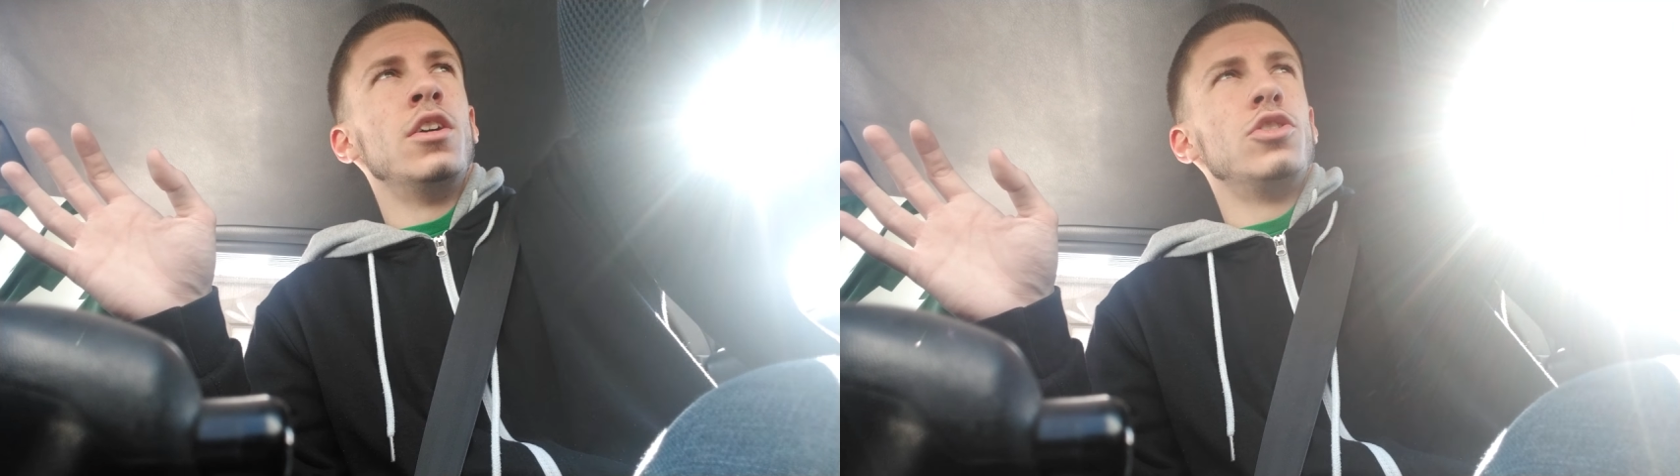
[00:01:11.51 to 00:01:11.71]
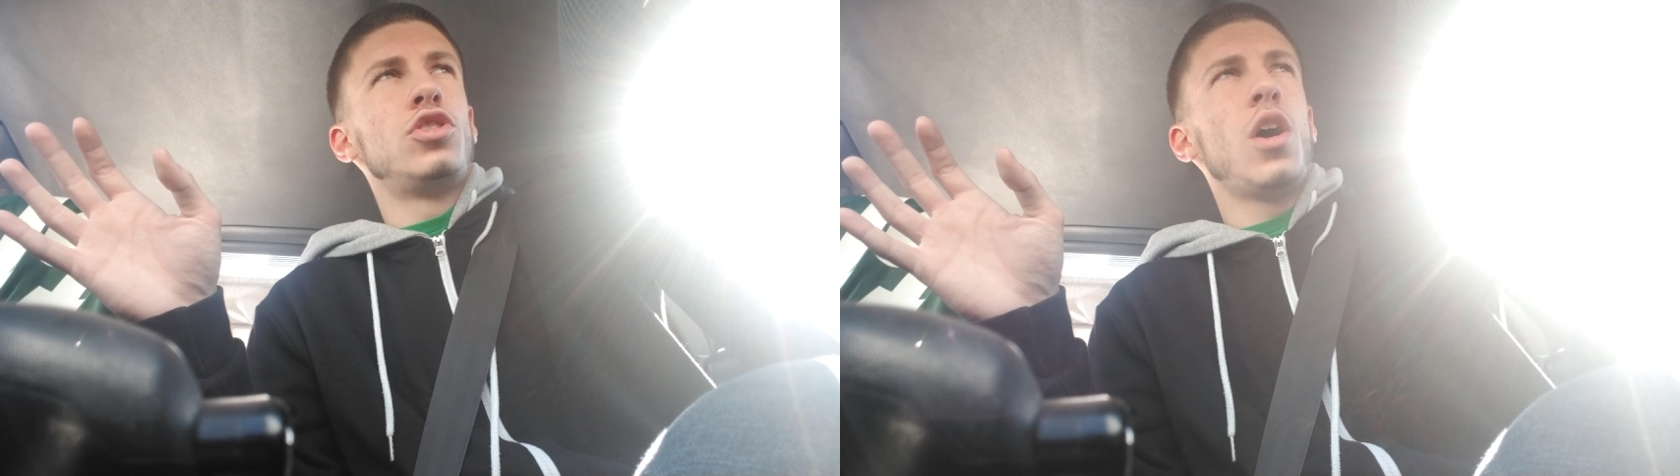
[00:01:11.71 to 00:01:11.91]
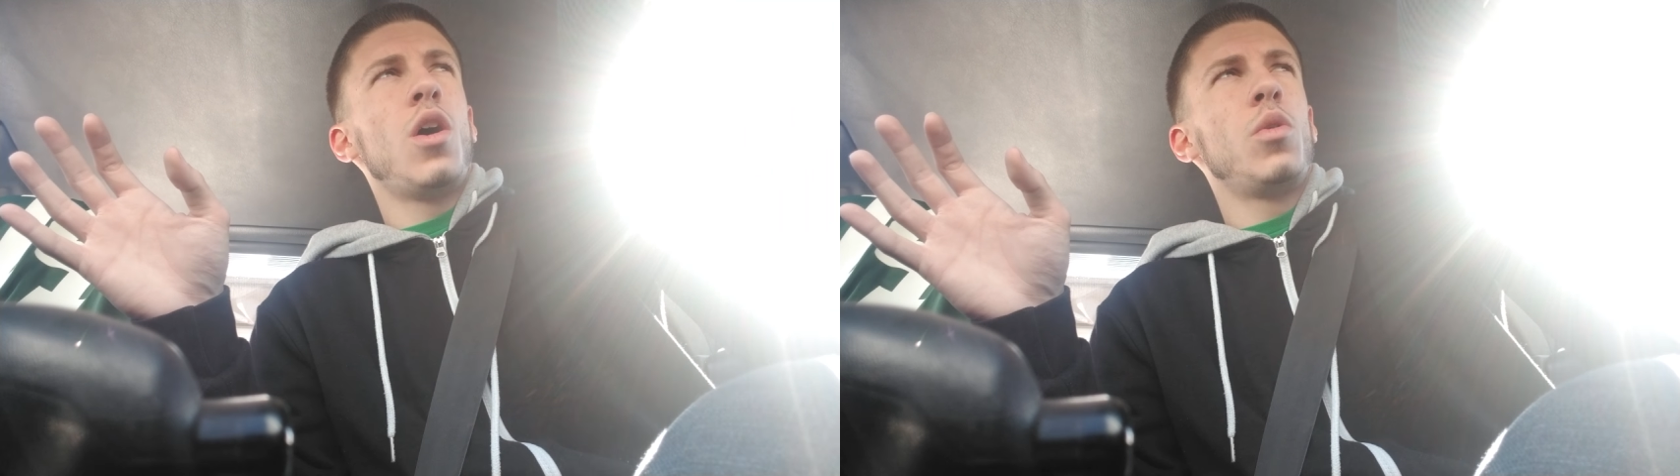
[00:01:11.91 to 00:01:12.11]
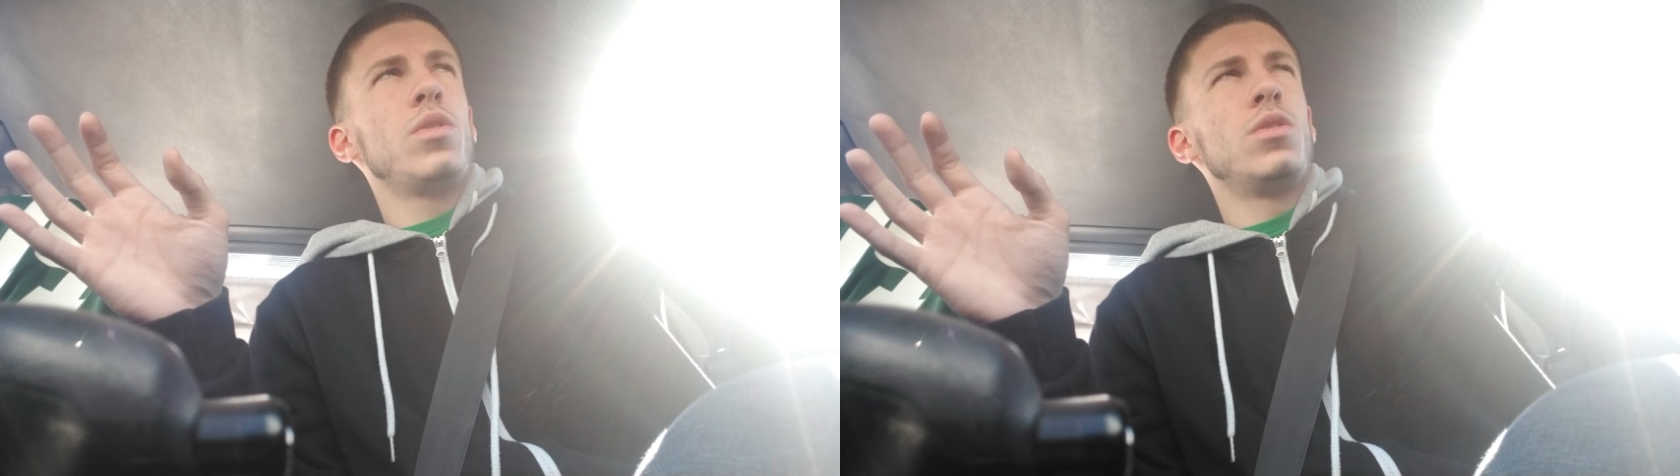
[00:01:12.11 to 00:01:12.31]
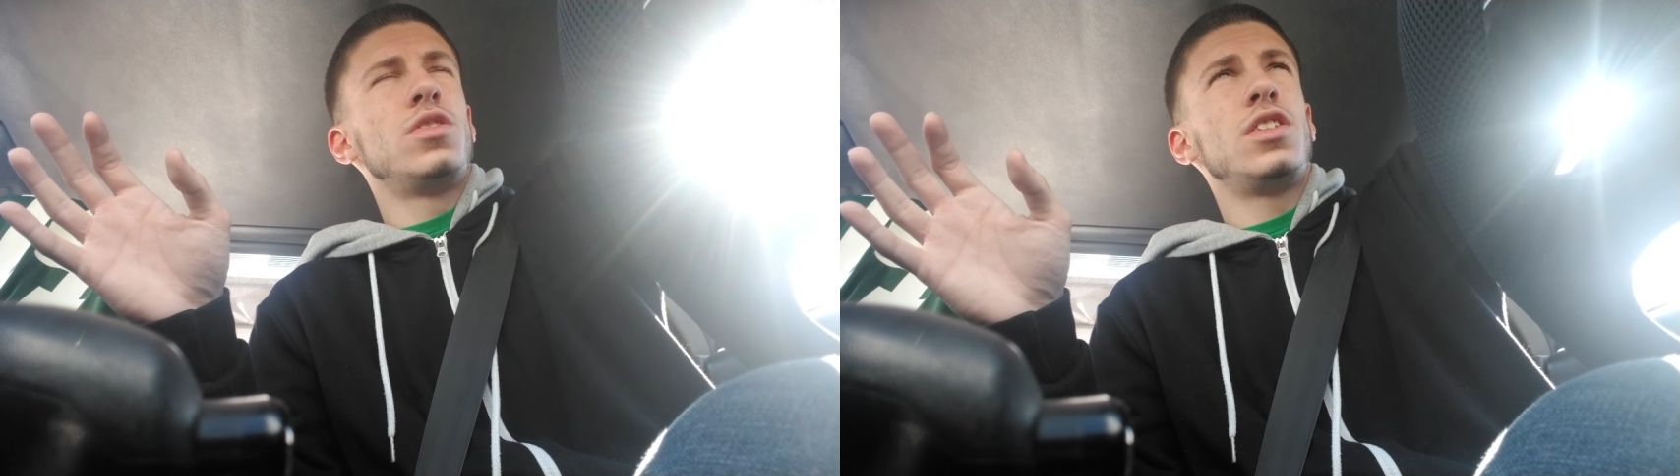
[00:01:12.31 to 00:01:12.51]
So
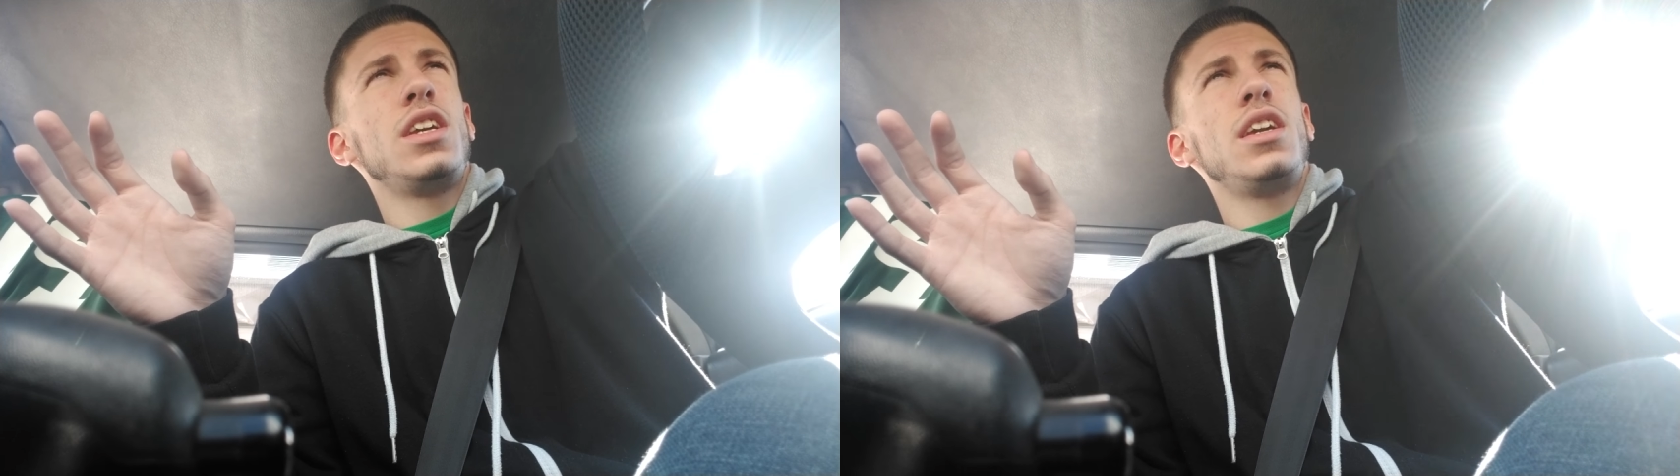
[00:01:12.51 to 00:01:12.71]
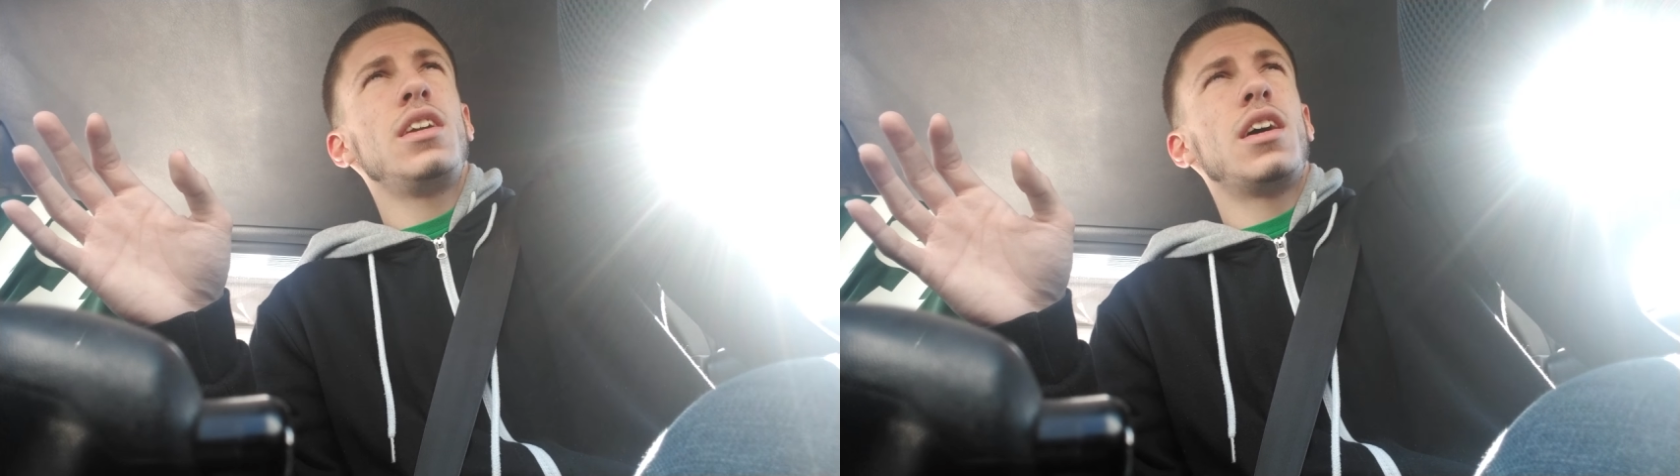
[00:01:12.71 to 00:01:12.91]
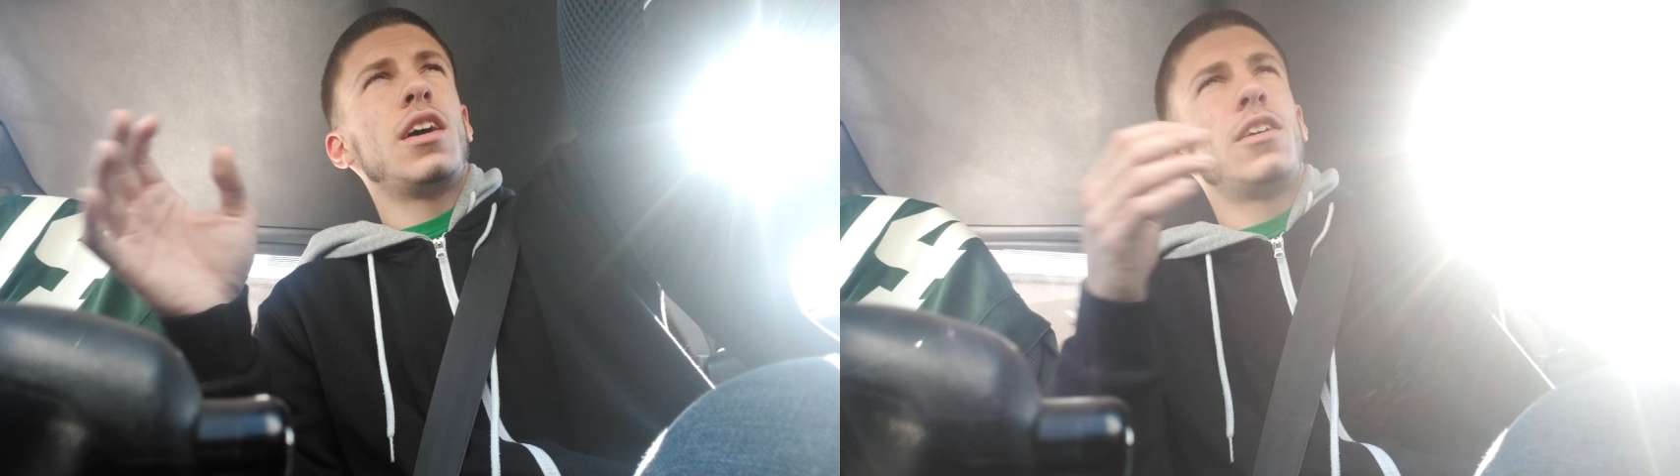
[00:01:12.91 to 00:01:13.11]
you see,